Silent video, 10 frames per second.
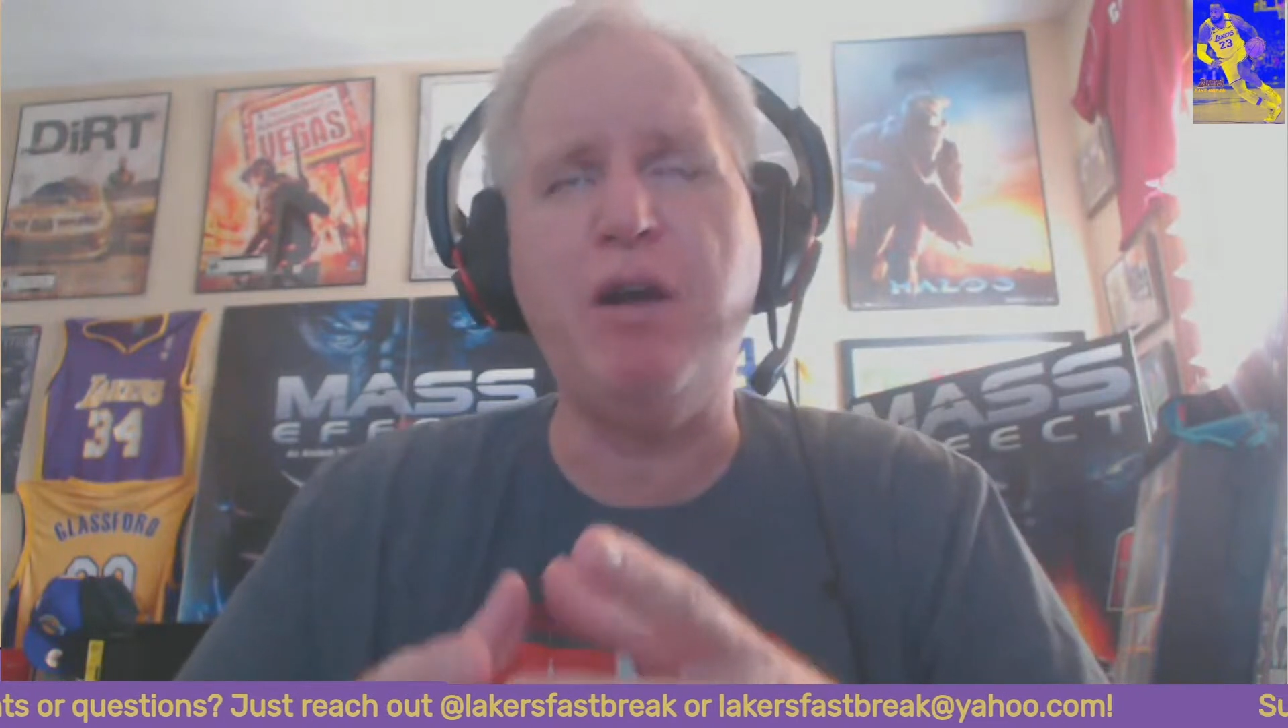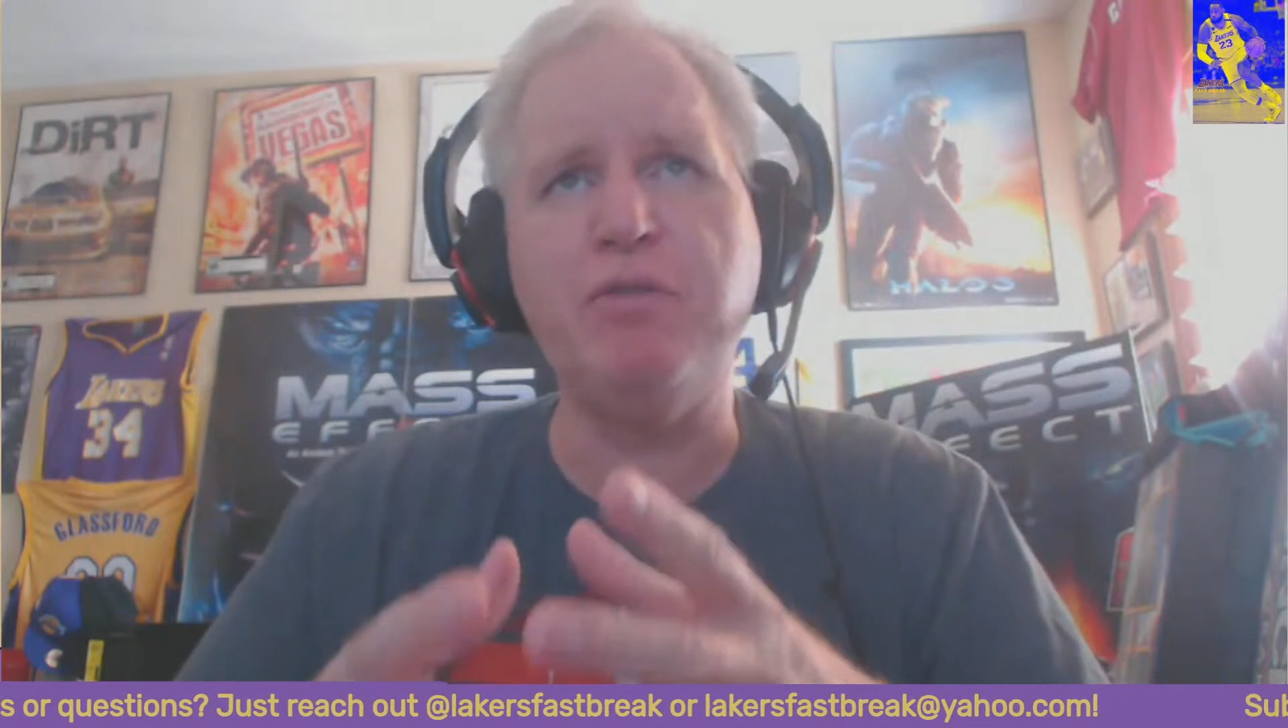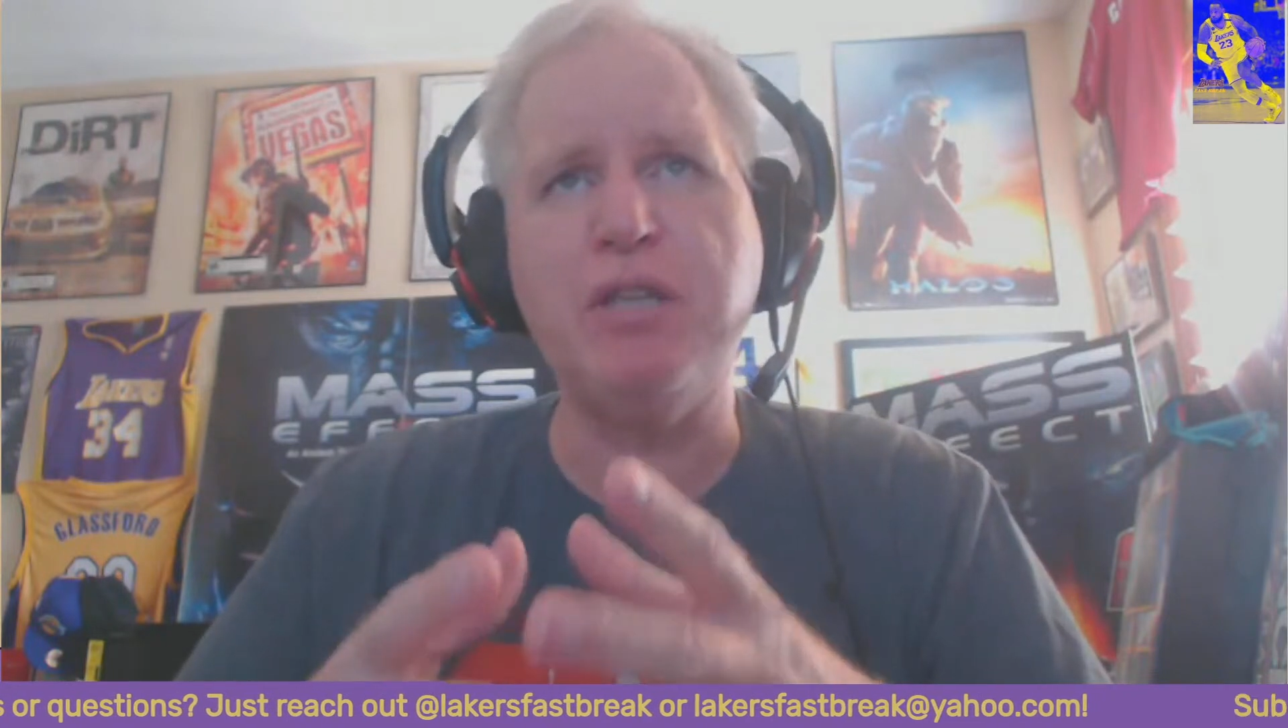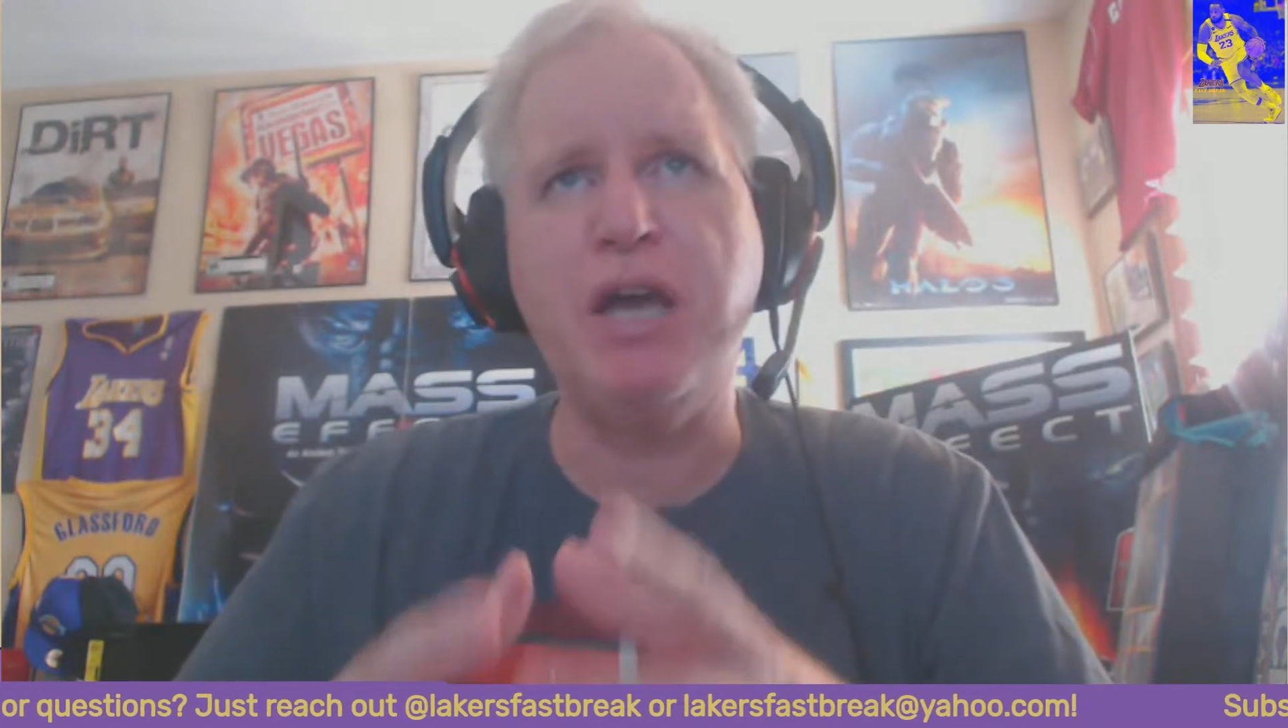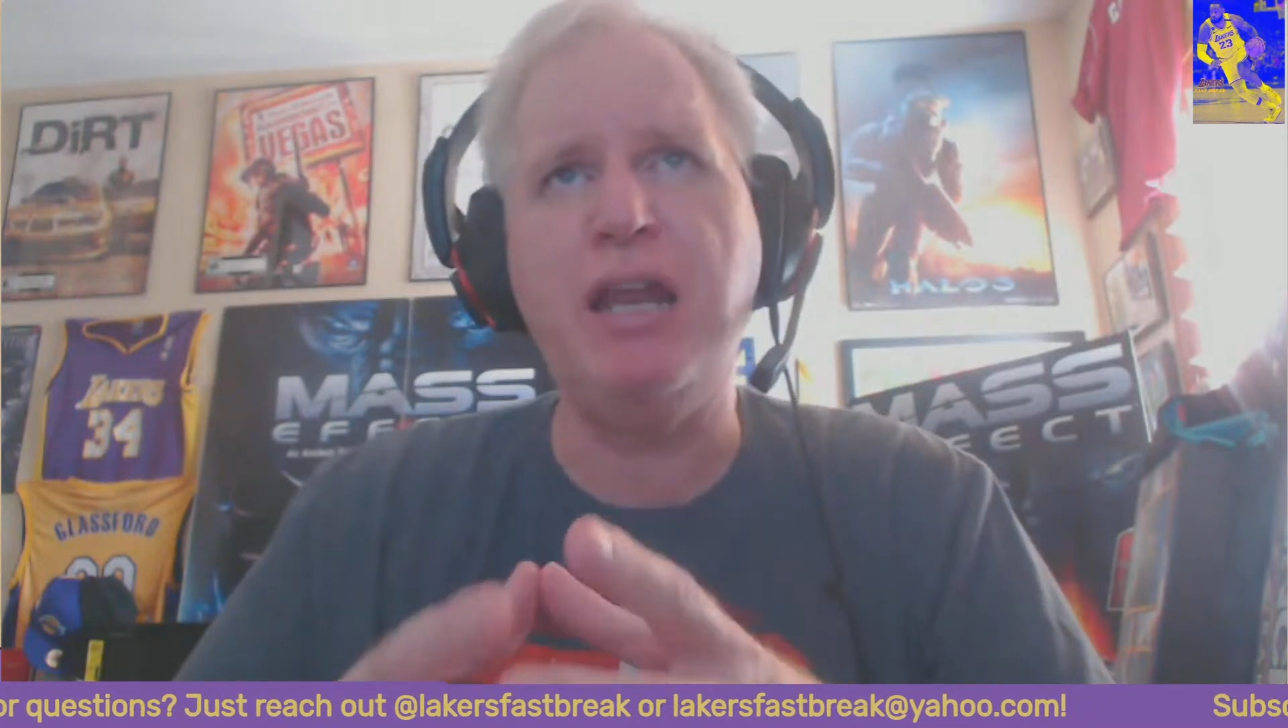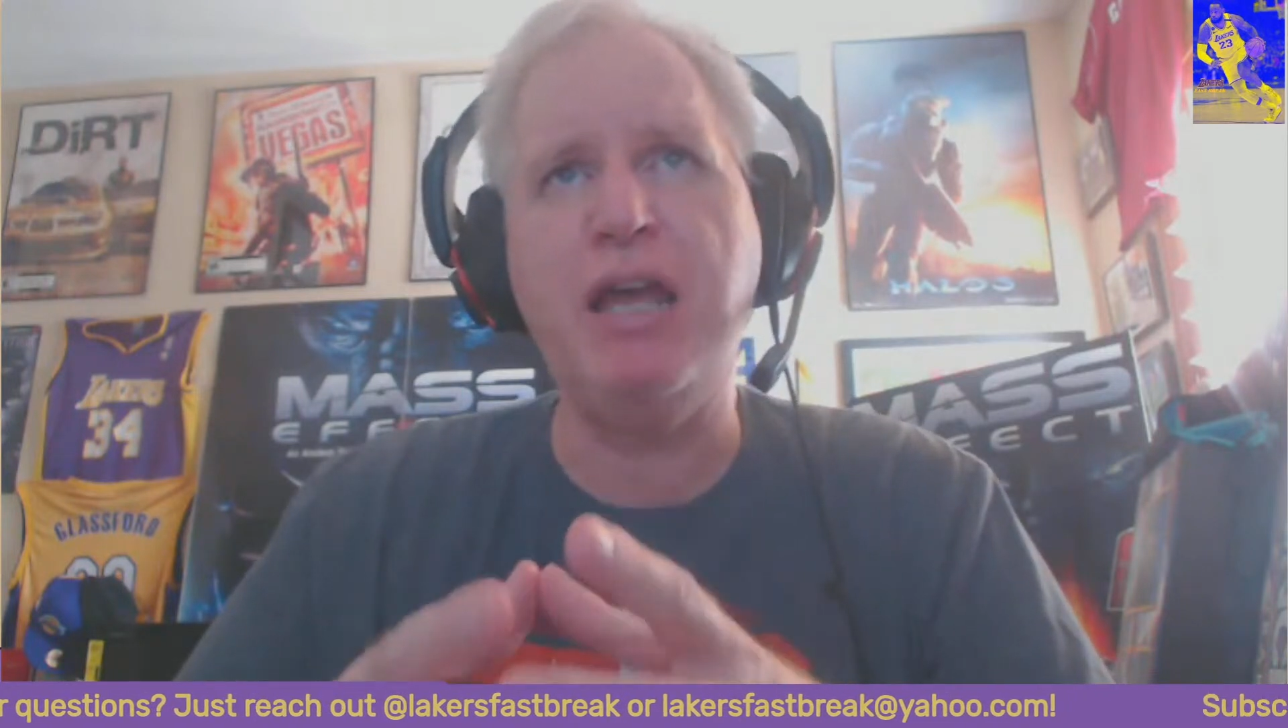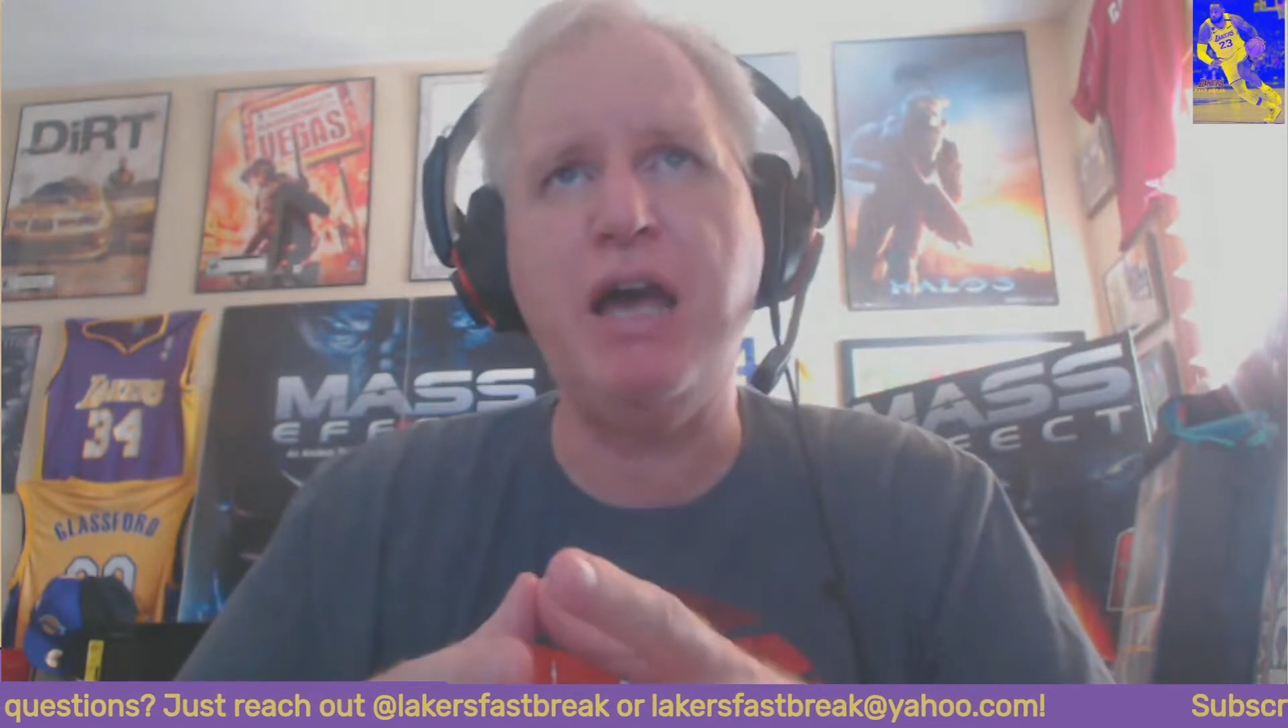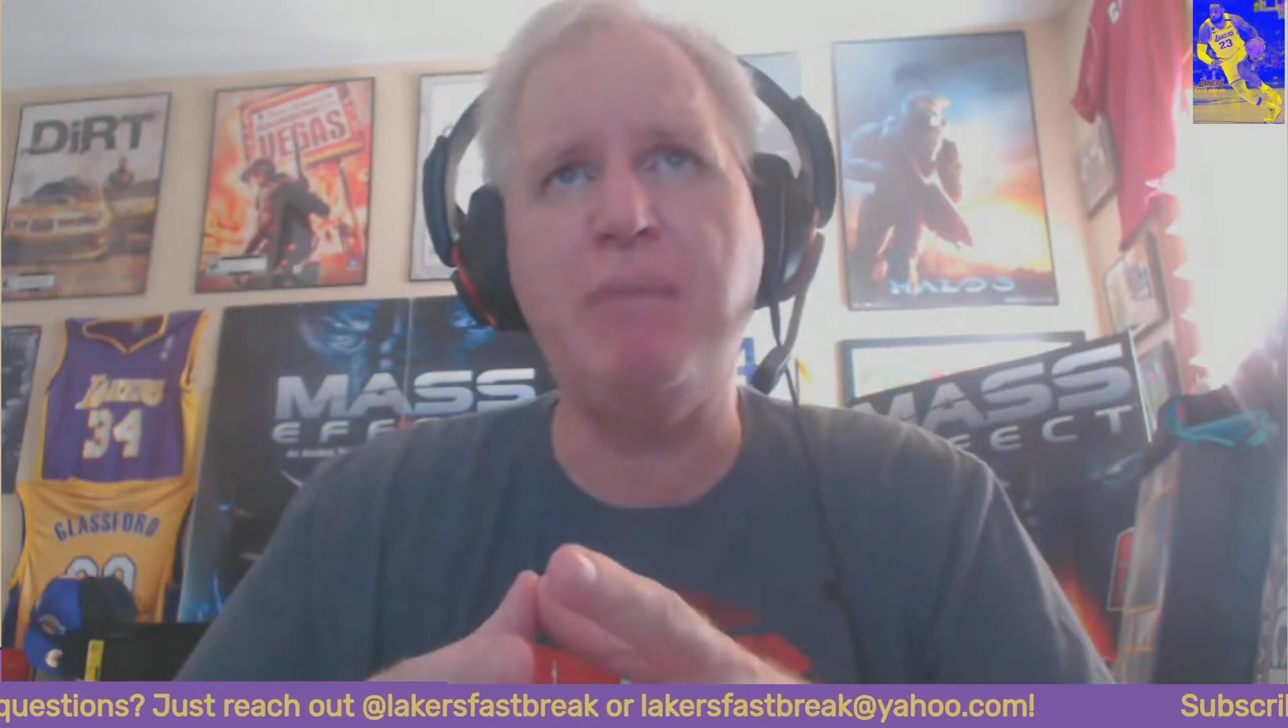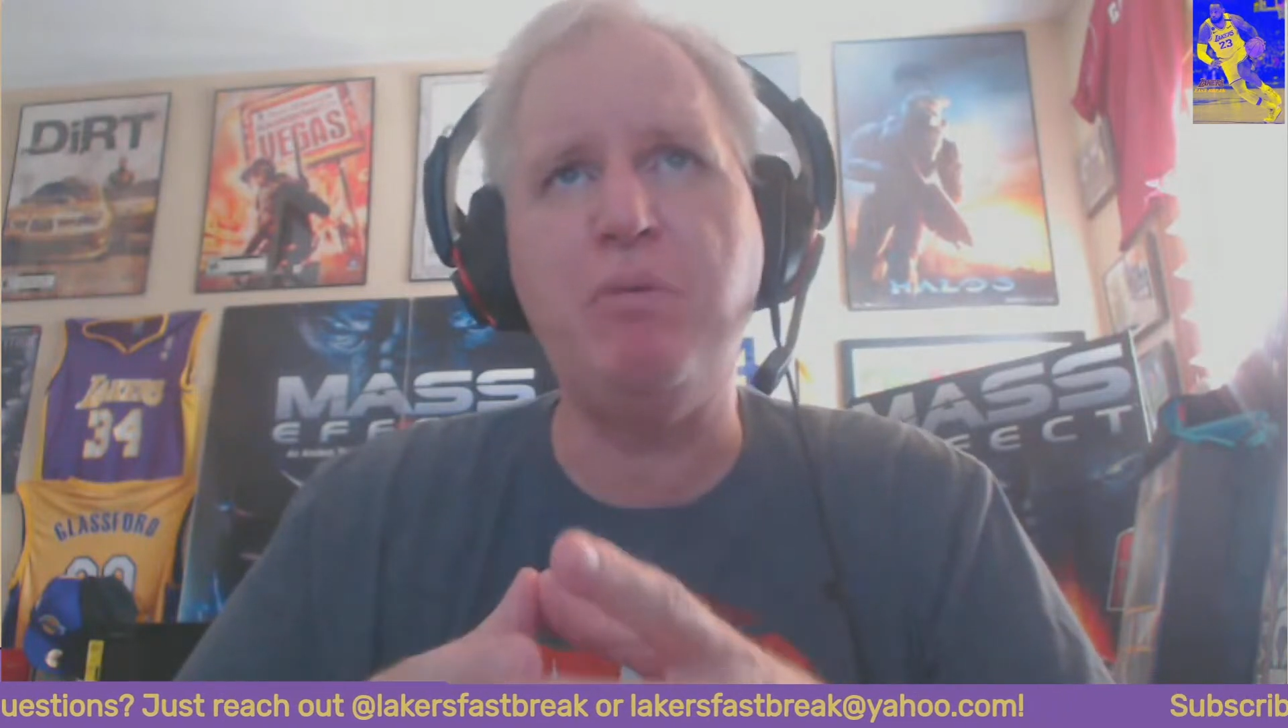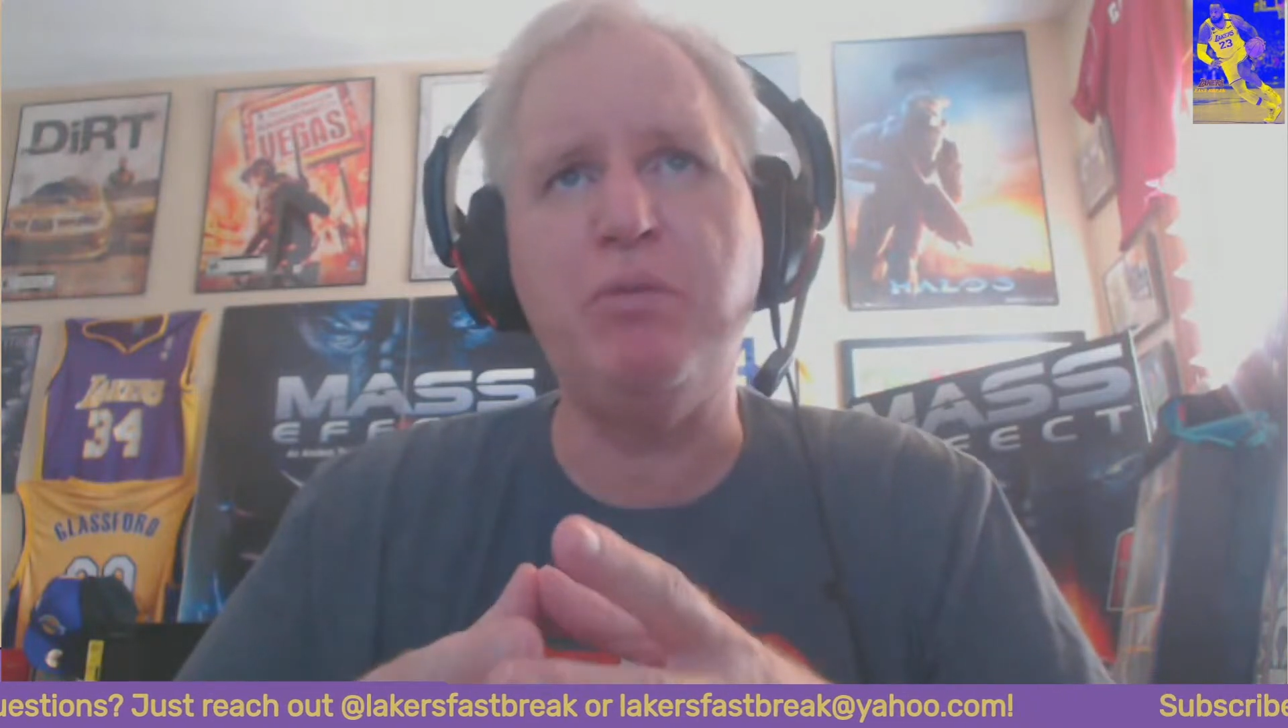I was not happy